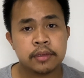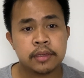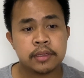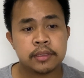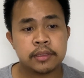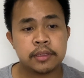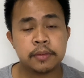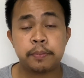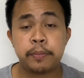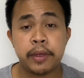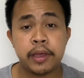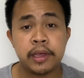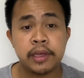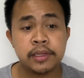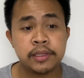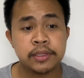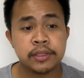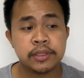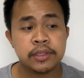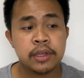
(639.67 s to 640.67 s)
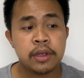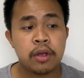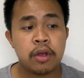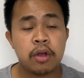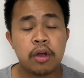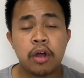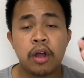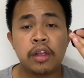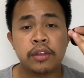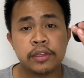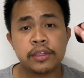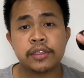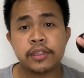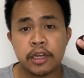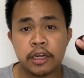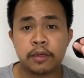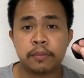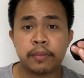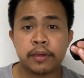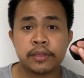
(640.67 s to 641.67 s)
the bass on these
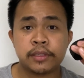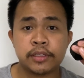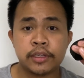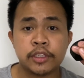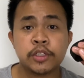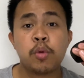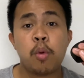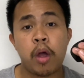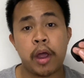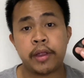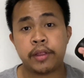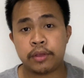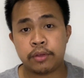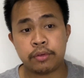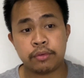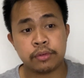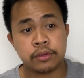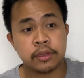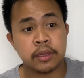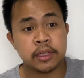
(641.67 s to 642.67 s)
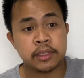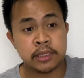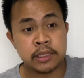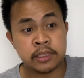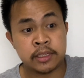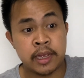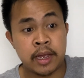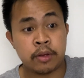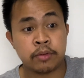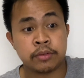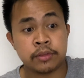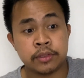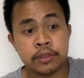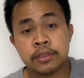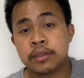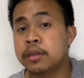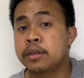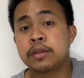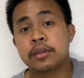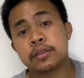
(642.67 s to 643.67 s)
earbuds is quite good as it sounds.
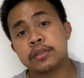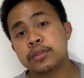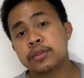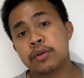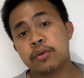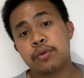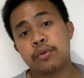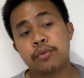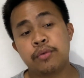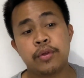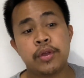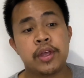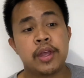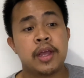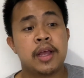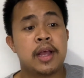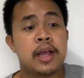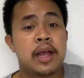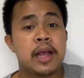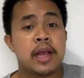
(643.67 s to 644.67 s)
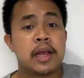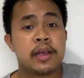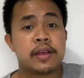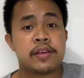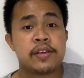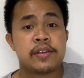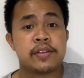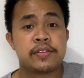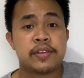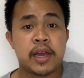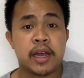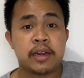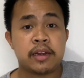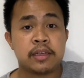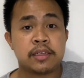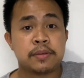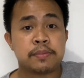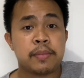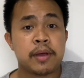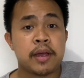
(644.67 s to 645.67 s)
So that
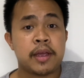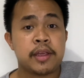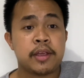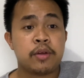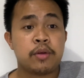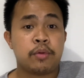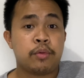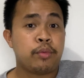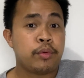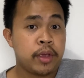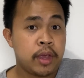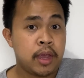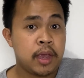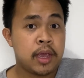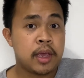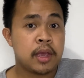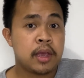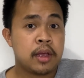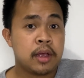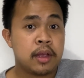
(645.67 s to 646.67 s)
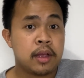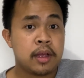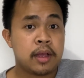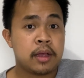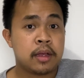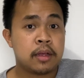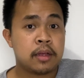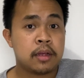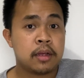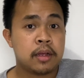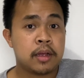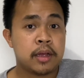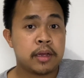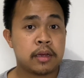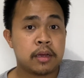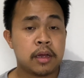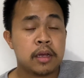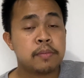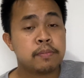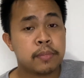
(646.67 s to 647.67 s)
is my quick
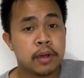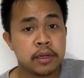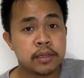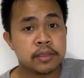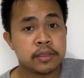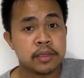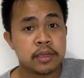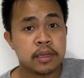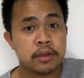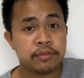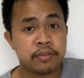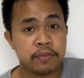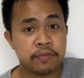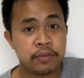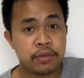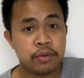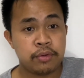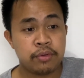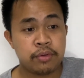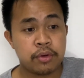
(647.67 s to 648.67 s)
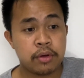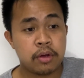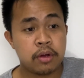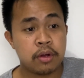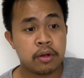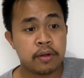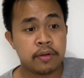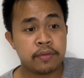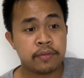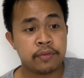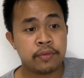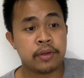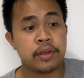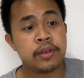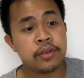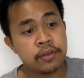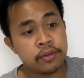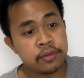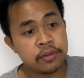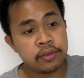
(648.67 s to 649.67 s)
unboxing review of
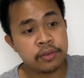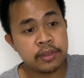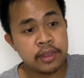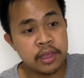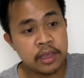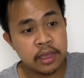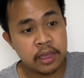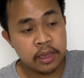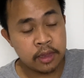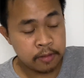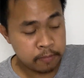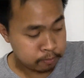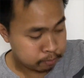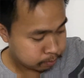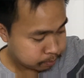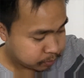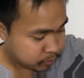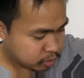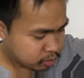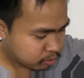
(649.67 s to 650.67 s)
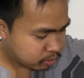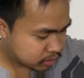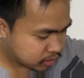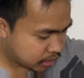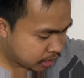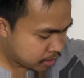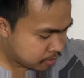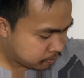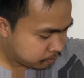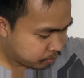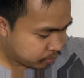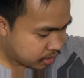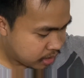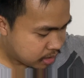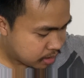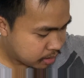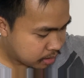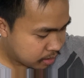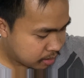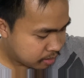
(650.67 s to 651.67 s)
the, once again,
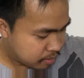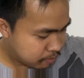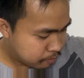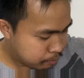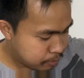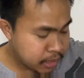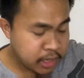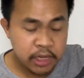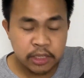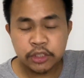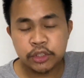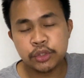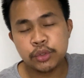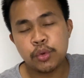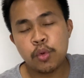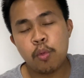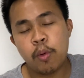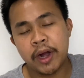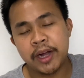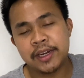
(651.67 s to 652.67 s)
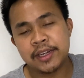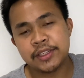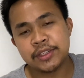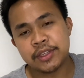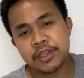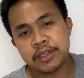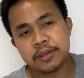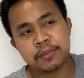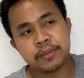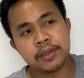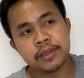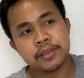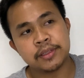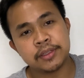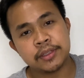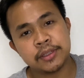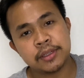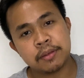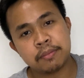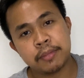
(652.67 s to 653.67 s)
Mi True Wireless
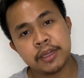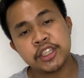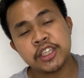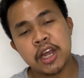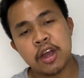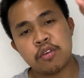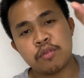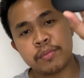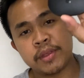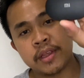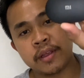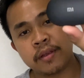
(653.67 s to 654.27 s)
Earbuds by Xiaomi.